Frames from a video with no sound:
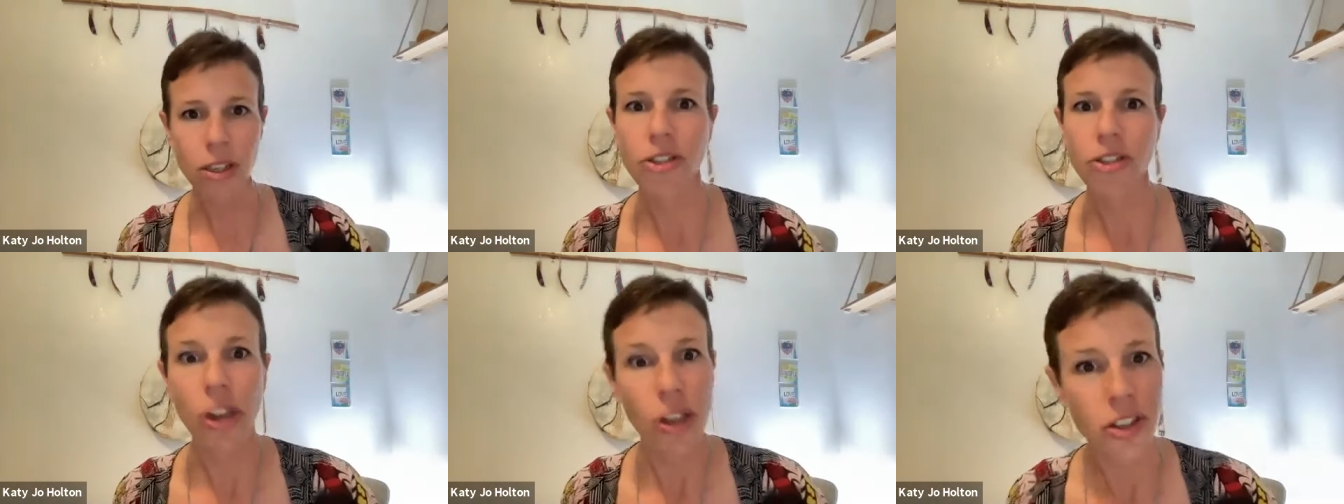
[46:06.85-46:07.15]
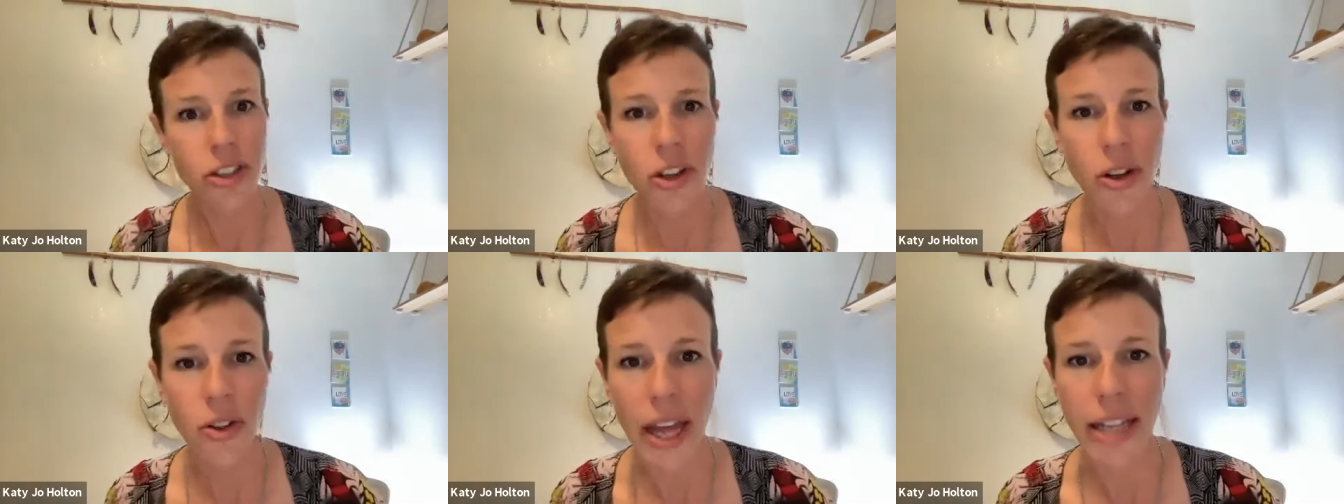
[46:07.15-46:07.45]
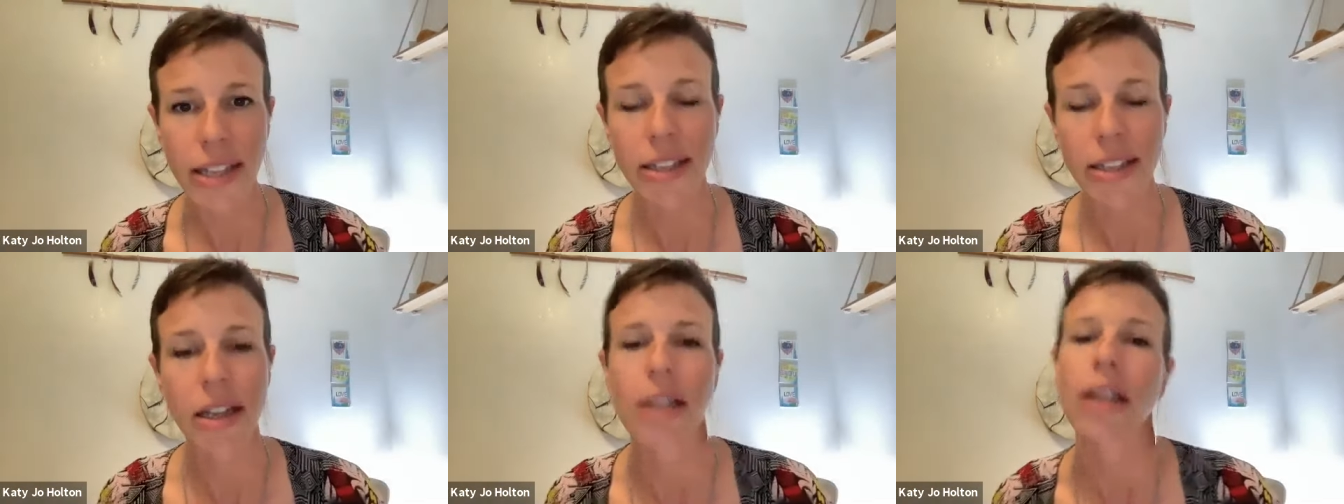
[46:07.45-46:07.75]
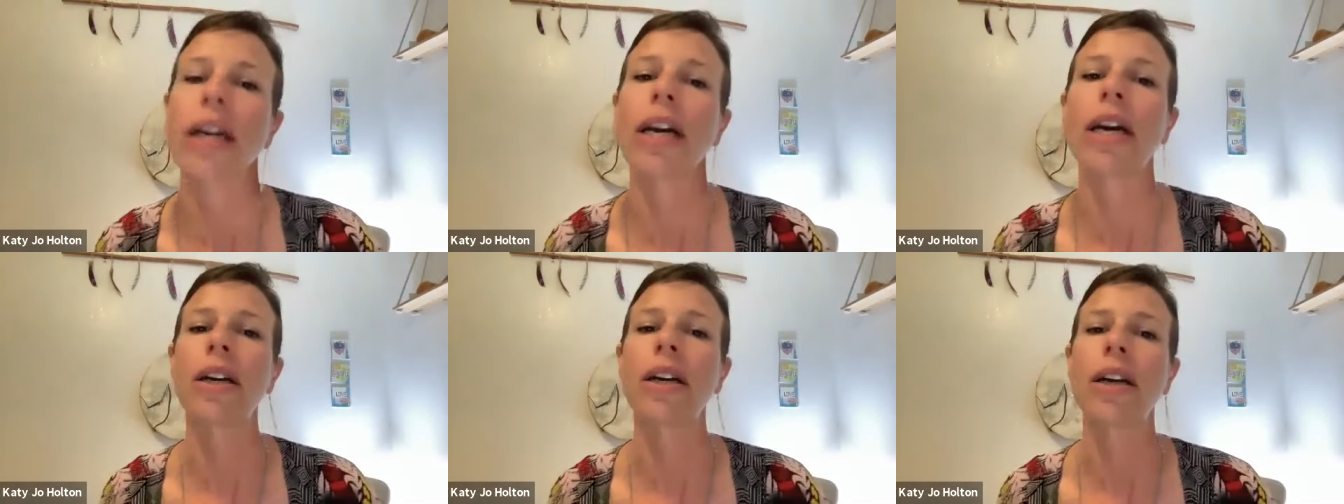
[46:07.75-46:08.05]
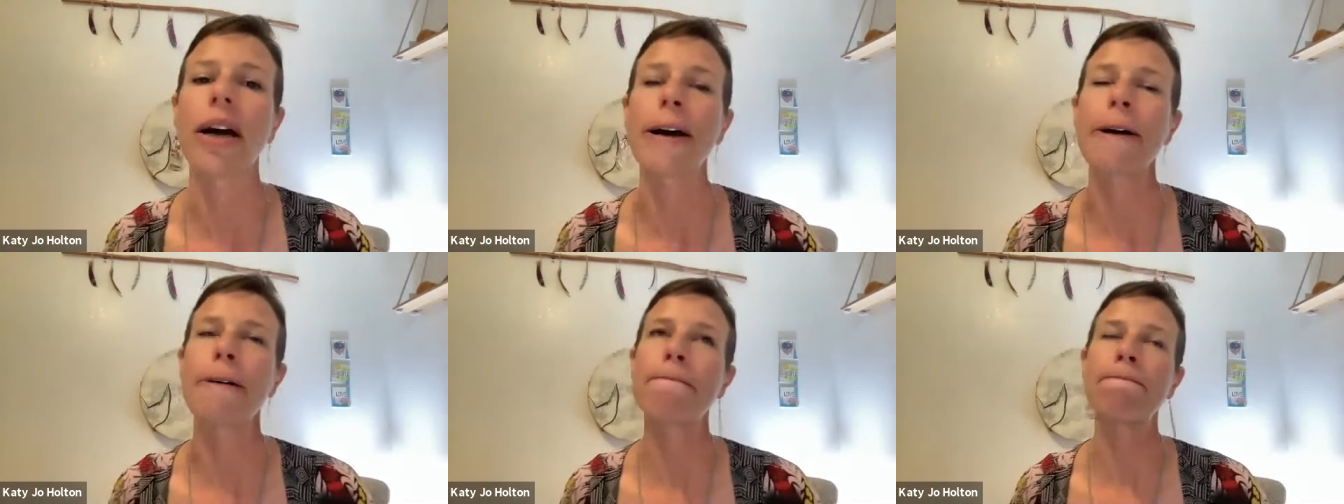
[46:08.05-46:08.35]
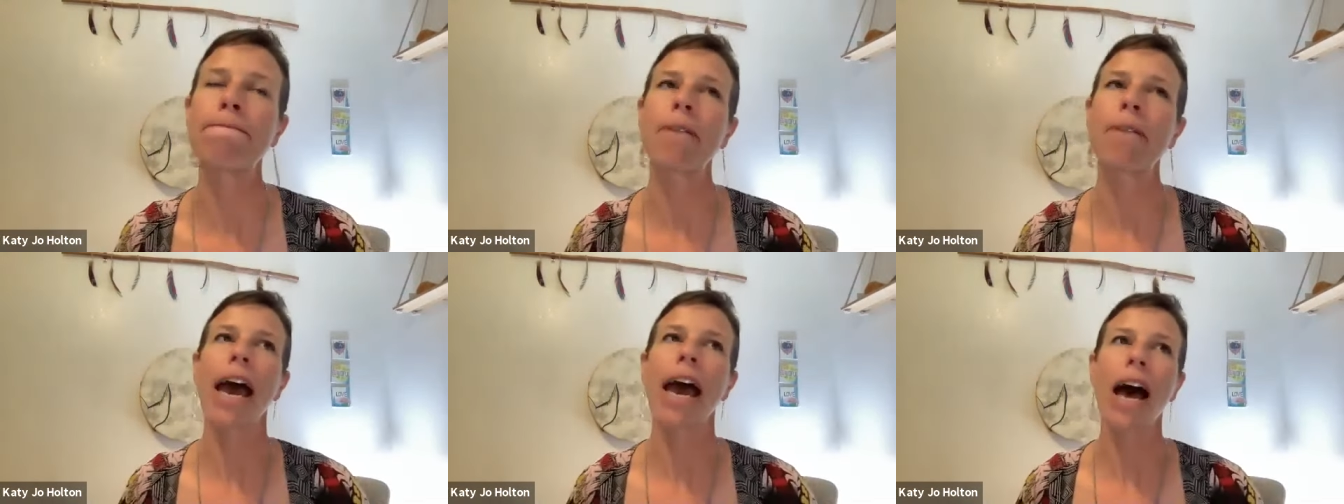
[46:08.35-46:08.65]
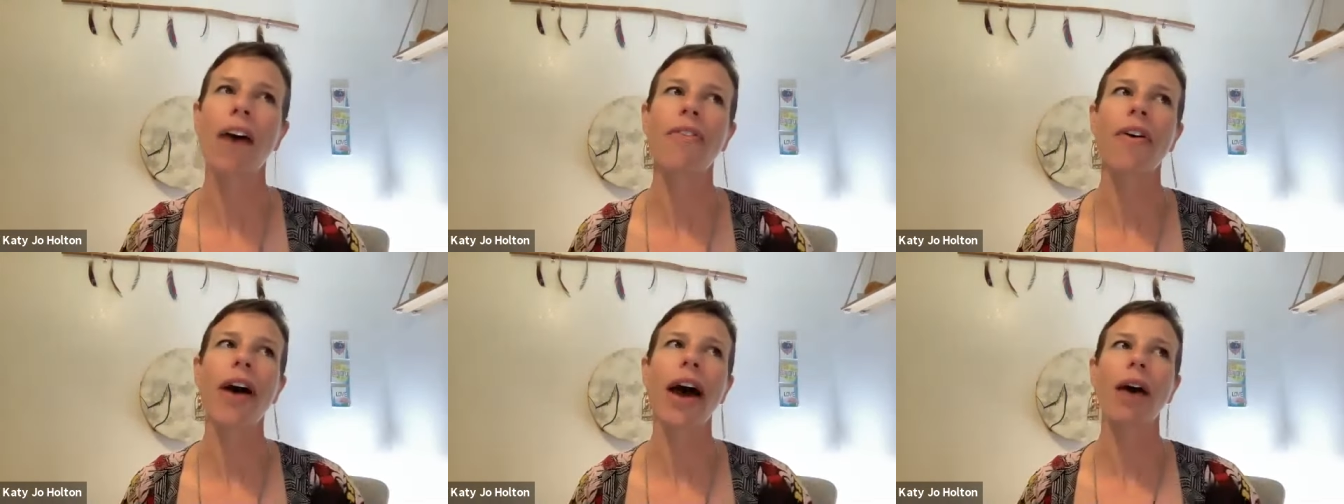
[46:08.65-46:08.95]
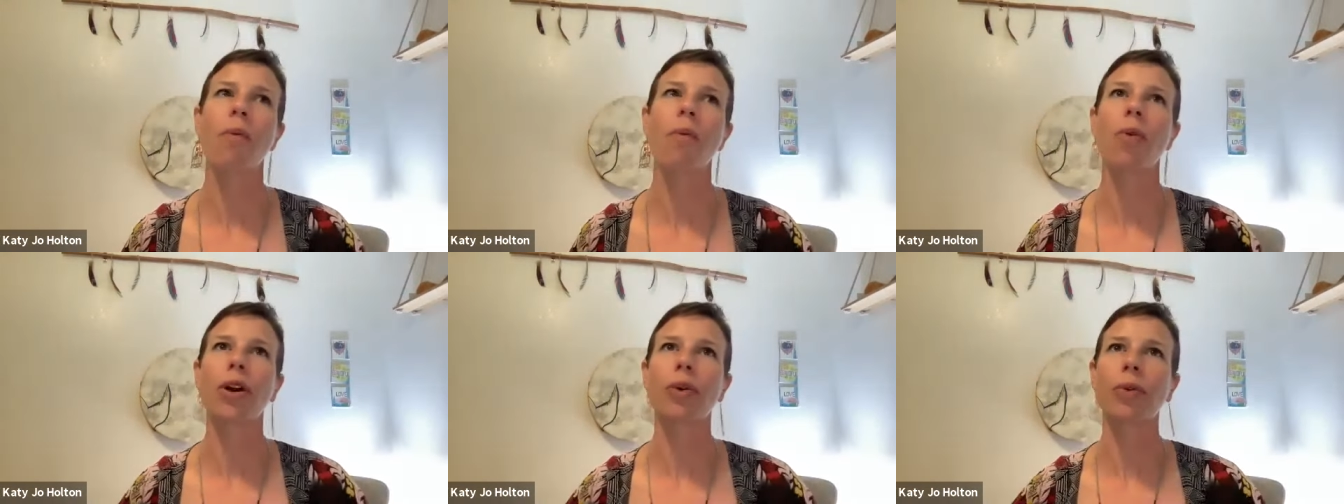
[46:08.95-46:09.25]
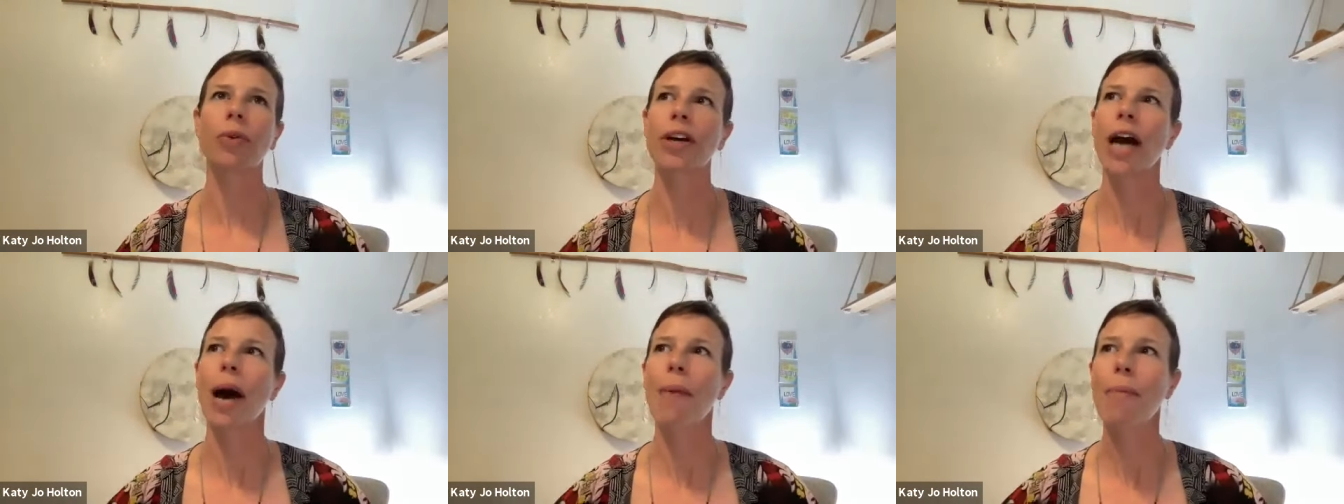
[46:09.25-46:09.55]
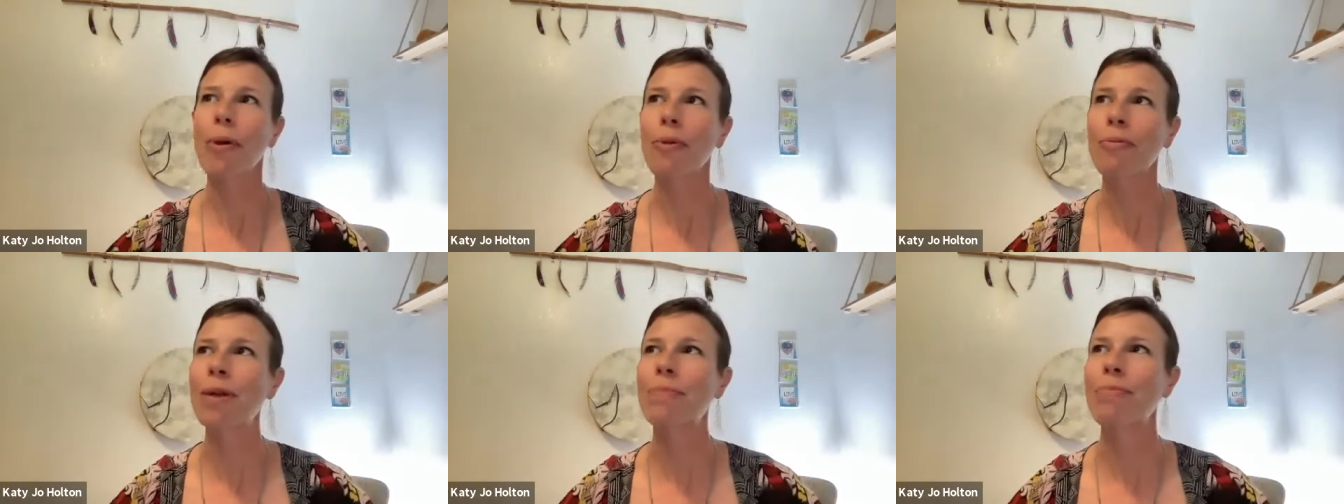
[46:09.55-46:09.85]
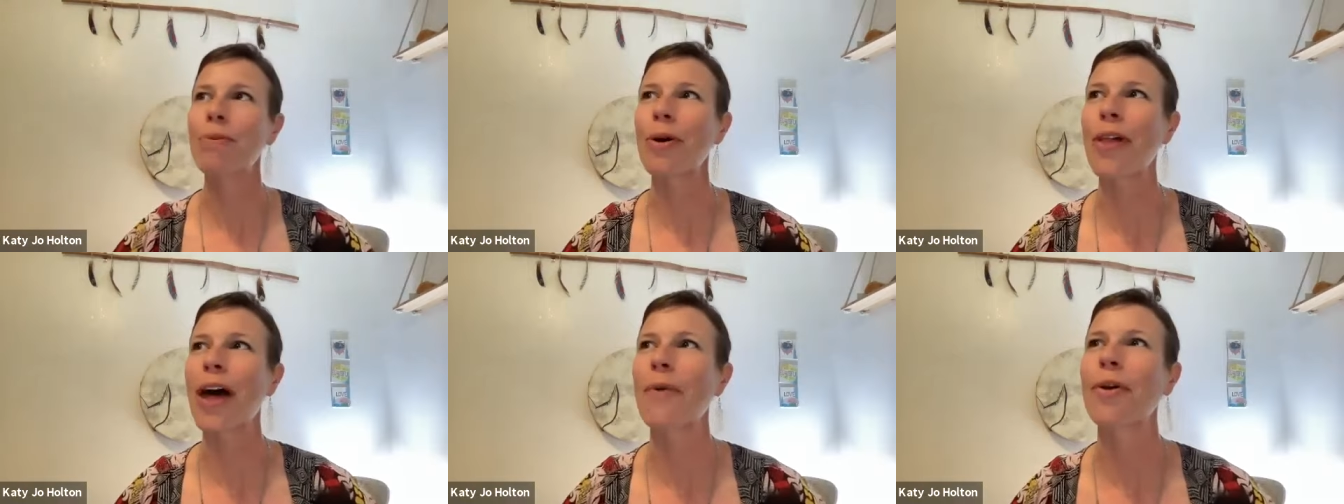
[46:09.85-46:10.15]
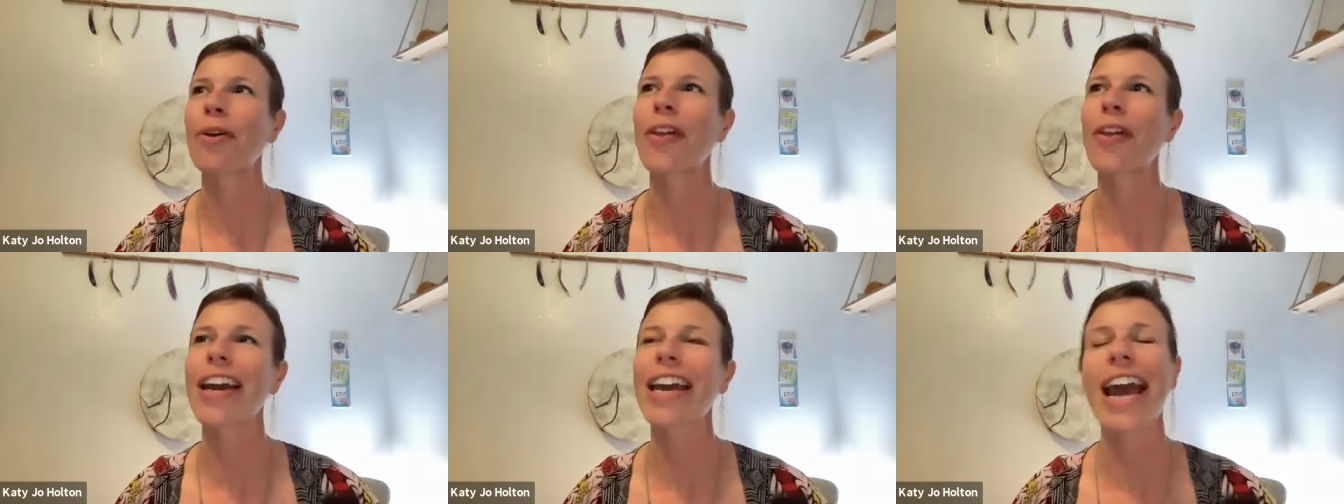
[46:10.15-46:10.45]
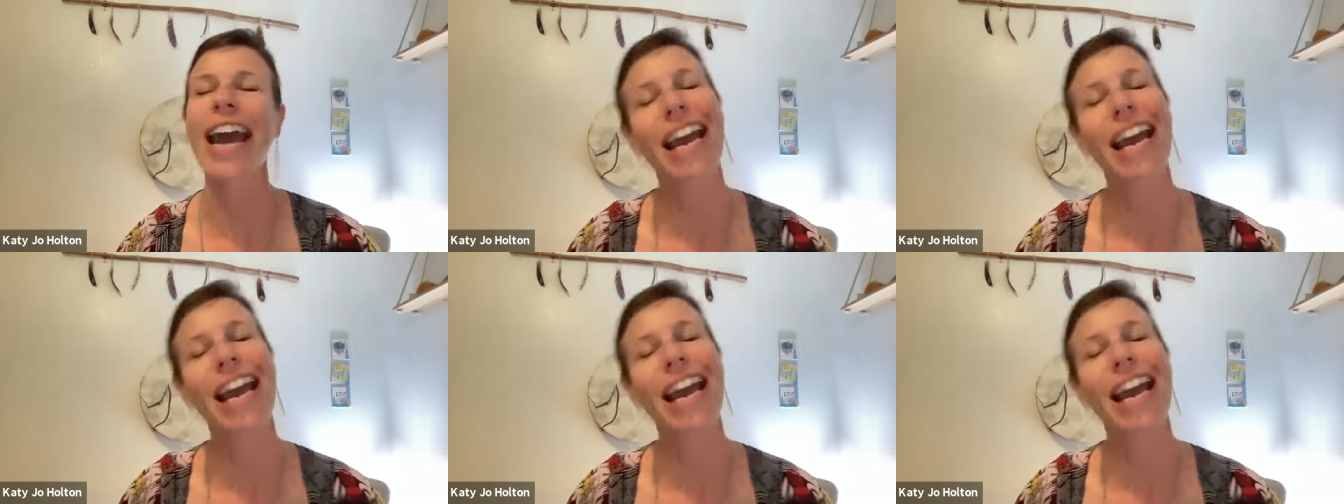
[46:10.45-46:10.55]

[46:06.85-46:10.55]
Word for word: Just so that's clear. Um, I have worked with a couple of people that were like,